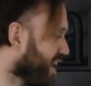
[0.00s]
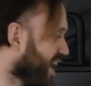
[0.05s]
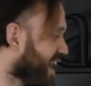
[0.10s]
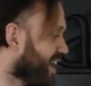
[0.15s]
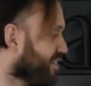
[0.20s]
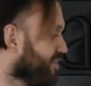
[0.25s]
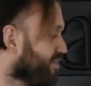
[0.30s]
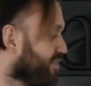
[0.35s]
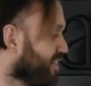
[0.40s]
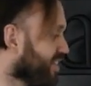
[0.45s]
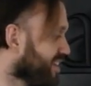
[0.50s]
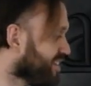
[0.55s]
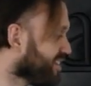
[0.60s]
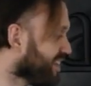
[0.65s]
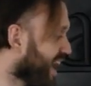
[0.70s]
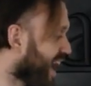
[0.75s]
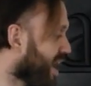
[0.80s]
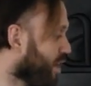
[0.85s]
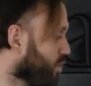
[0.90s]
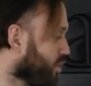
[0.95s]
And if this
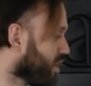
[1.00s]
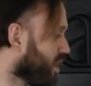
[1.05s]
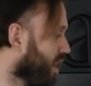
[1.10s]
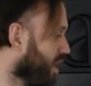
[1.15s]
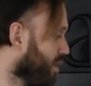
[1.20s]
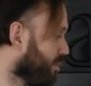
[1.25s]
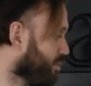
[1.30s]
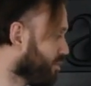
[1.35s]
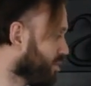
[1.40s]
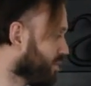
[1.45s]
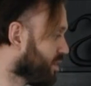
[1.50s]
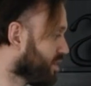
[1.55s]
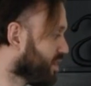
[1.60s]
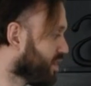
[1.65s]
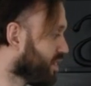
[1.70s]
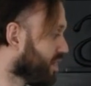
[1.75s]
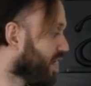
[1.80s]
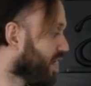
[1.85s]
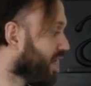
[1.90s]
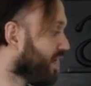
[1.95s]
outcome
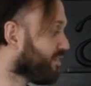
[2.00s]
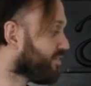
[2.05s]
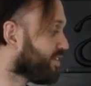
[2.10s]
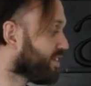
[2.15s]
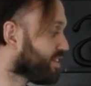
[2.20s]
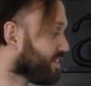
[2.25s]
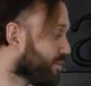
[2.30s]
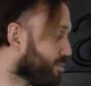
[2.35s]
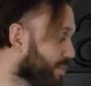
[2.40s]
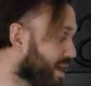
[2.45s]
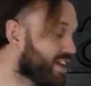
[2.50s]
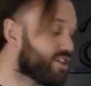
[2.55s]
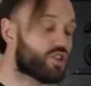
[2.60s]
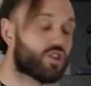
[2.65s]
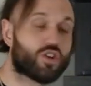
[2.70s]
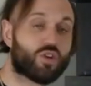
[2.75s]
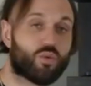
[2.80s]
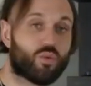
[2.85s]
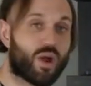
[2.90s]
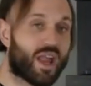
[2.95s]
of the
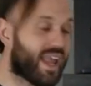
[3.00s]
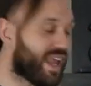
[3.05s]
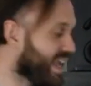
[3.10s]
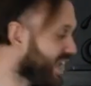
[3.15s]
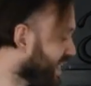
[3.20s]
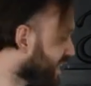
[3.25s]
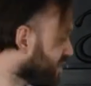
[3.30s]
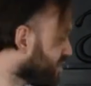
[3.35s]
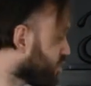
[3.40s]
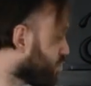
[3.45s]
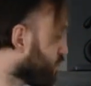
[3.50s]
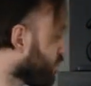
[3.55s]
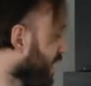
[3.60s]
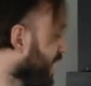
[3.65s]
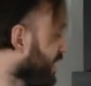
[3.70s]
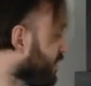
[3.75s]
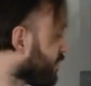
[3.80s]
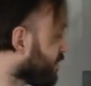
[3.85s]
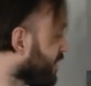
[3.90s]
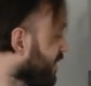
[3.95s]
dimensional weight is
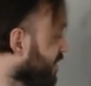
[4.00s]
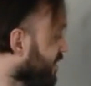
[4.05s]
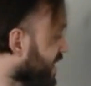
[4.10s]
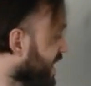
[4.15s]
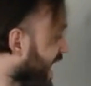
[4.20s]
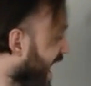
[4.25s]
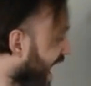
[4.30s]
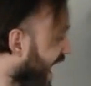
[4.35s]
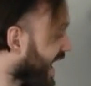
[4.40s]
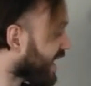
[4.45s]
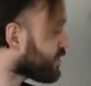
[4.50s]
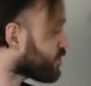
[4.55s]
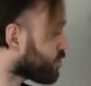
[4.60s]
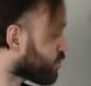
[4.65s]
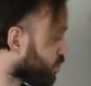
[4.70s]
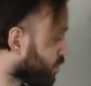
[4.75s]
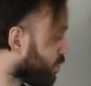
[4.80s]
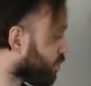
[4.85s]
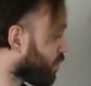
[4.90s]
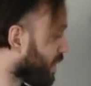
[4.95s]
greater than the
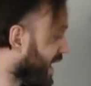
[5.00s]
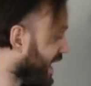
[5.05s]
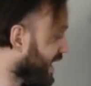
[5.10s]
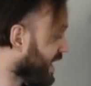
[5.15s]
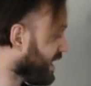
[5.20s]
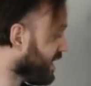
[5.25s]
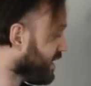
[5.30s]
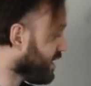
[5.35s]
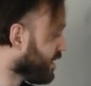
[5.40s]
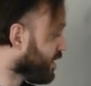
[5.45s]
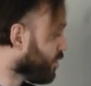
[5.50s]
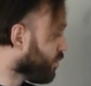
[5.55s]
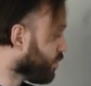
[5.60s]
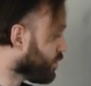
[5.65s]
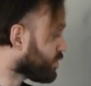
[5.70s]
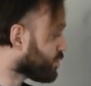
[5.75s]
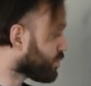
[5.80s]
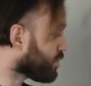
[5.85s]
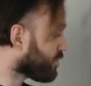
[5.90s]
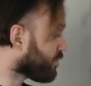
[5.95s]
actual weight,
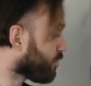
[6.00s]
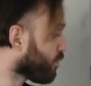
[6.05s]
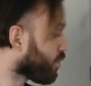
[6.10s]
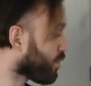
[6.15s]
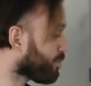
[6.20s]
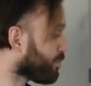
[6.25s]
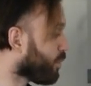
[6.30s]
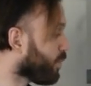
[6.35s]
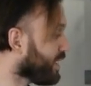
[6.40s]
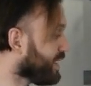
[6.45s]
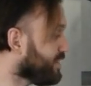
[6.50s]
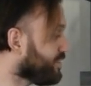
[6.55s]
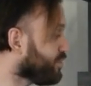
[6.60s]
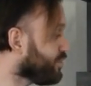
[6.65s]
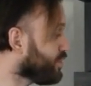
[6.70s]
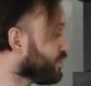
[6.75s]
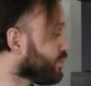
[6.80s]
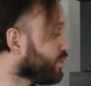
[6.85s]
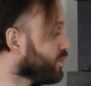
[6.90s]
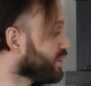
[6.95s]
which was
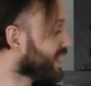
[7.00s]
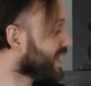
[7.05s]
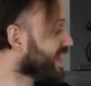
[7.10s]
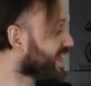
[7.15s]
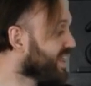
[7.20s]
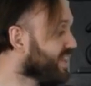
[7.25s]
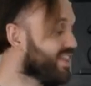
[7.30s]
4.2,